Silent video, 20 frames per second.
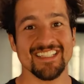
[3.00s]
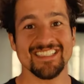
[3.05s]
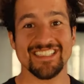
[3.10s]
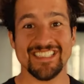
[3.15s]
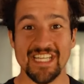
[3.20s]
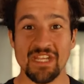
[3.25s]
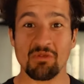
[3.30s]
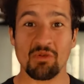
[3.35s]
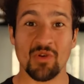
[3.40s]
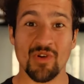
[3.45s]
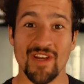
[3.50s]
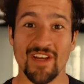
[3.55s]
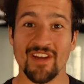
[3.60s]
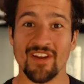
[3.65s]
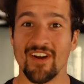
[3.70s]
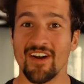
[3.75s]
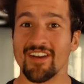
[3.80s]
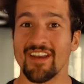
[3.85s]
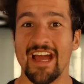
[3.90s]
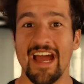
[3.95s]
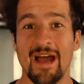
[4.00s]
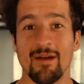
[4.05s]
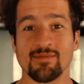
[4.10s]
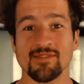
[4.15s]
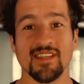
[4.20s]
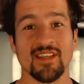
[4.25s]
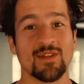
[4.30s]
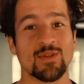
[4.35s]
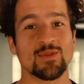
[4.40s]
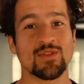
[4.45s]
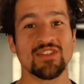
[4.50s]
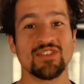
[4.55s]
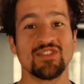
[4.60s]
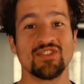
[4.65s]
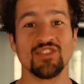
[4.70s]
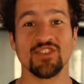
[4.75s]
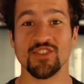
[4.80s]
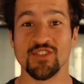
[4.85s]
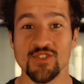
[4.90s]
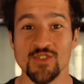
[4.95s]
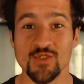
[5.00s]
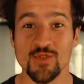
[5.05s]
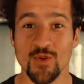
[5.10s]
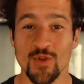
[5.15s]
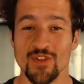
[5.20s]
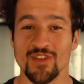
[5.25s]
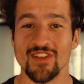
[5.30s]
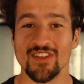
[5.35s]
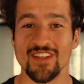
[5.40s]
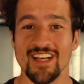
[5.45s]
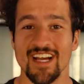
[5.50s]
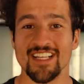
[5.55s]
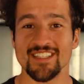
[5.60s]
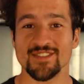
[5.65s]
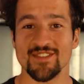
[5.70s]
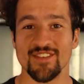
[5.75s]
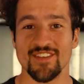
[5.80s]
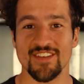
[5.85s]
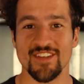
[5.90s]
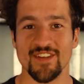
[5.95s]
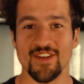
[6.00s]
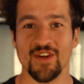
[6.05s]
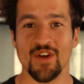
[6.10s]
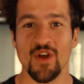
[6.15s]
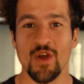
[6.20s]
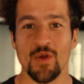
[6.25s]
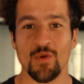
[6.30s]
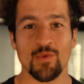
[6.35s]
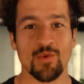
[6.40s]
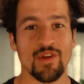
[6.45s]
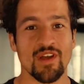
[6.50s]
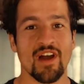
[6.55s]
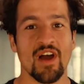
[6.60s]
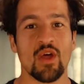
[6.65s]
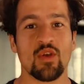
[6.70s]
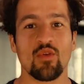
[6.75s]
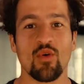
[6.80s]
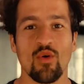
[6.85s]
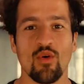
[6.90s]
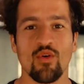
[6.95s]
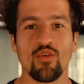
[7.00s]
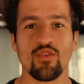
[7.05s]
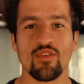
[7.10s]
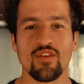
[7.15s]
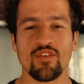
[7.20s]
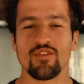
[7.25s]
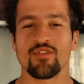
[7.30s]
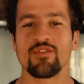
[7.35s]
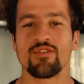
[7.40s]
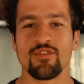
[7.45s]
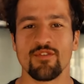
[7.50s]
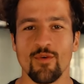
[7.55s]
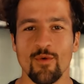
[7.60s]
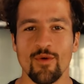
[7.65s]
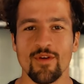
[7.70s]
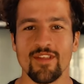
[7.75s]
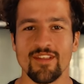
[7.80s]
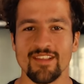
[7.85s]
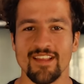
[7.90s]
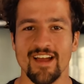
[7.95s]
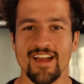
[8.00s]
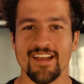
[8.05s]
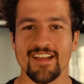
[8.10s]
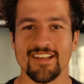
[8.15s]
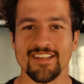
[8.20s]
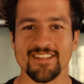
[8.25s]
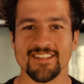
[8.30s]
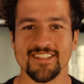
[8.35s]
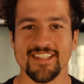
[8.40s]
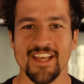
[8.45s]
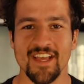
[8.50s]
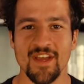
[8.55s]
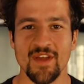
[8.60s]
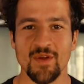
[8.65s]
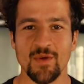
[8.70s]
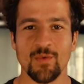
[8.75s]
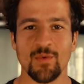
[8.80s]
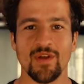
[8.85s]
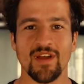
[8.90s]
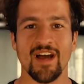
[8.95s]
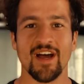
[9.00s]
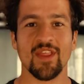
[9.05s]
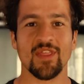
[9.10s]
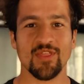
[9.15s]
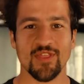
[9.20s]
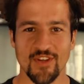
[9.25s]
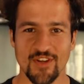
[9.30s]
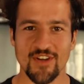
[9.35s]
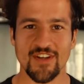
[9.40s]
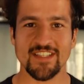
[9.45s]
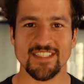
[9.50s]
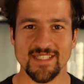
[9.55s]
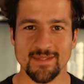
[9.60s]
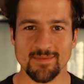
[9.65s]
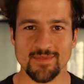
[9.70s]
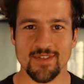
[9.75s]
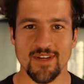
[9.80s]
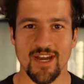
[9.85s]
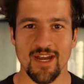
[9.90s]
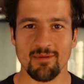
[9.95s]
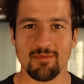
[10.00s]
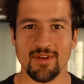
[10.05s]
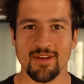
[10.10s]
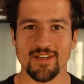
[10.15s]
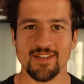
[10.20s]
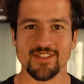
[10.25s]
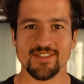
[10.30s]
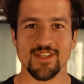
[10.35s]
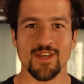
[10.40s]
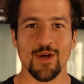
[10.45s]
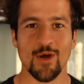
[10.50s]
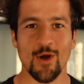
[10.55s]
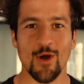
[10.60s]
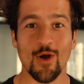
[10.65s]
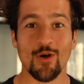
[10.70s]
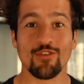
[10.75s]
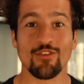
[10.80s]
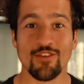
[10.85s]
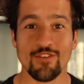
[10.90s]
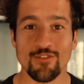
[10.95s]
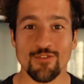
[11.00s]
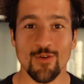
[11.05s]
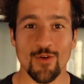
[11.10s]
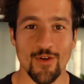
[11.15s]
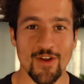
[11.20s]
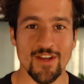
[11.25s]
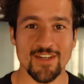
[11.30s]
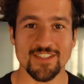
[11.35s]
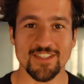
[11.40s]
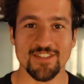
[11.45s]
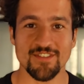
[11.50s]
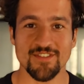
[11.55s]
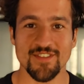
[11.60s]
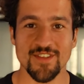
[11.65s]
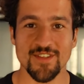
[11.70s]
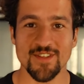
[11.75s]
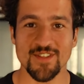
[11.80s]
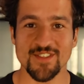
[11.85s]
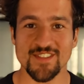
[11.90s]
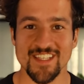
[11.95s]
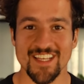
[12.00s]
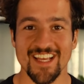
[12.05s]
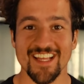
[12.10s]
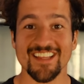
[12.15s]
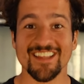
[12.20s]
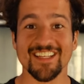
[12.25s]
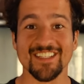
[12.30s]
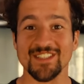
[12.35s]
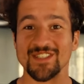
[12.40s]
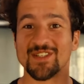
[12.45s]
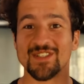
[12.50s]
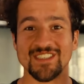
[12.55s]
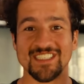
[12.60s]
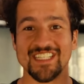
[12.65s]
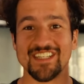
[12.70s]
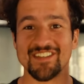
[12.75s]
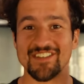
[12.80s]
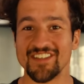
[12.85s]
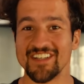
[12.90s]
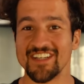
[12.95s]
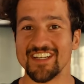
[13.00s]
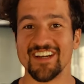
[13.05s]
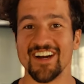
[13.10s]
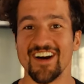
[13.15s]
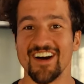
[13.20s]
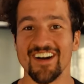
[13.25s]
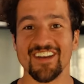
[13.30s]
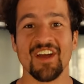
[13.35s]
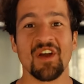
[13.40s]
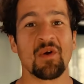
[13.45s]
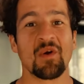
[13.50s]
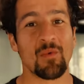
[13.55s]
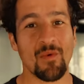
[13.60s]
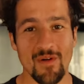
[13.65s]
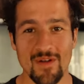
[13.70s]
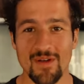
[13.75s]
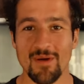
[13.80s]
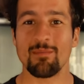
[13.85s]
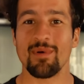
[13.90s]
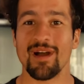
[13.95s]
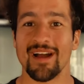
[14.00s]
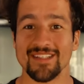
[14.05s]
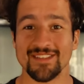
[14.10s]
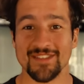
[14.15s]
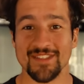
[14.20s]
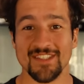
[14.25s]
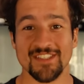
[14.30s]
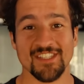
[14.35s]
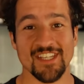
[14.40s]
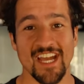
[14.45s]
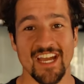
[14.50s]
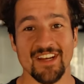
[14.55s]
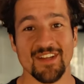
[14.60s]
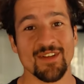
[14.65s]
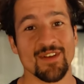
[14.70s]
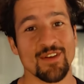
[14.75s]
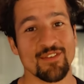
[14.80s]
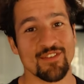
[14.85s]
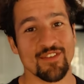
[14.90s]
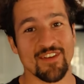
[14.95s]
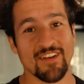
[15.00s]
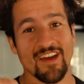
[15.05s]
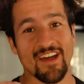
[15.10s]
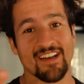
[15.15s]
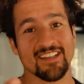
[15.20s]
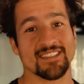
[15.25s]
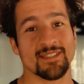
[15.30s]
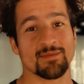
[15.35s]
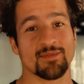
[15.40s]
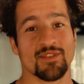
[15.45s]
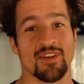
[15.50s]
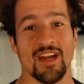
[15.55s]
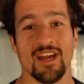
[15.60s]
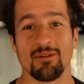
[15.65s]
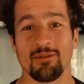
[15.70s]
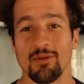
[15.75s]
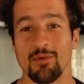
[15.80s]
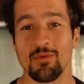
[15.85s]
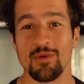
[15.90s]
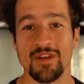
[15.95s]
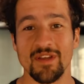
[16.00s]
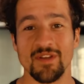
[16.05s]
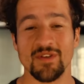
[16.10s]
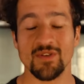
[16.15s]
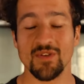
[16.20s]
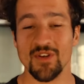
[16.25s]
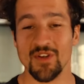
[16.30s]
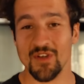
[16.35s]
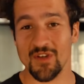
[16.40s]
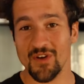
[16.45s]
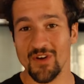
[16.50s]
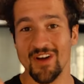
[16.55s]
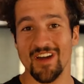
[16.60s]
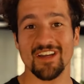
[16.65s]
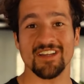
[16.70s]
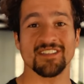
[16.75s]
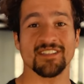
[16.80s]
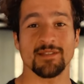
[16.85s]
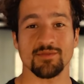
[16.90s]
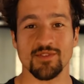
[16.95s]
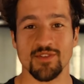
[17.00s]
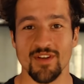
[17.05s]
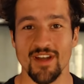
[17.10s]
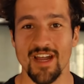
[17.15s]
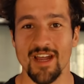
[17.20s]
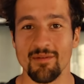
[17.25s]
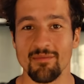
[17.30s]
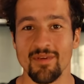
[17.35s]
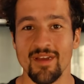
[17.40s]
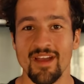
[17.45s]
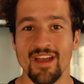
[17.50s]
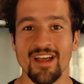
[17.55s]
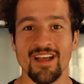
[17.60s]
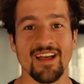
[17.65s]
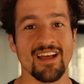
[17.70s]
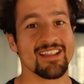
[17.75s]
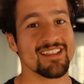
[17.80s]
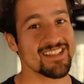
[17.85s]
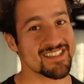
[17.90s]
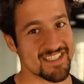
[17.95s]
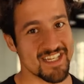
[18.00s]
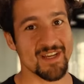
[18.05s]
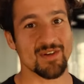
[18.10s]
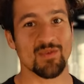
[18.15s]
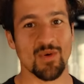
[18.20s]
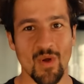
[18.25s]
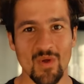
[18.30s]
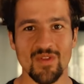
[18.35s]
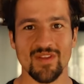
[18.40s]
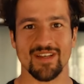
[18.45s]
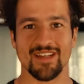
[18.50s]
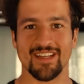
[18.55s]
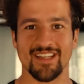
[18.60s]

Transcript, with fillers: Team Greek God absolutely destroyed the last video. We got over forty likes. We got thirty subscribers, over four hundred views. Let's go, Team Greek God. Welcome back to the channel. If you're not a subscriber, what are you doing? Go ahead and subscribe. Let's get rolling.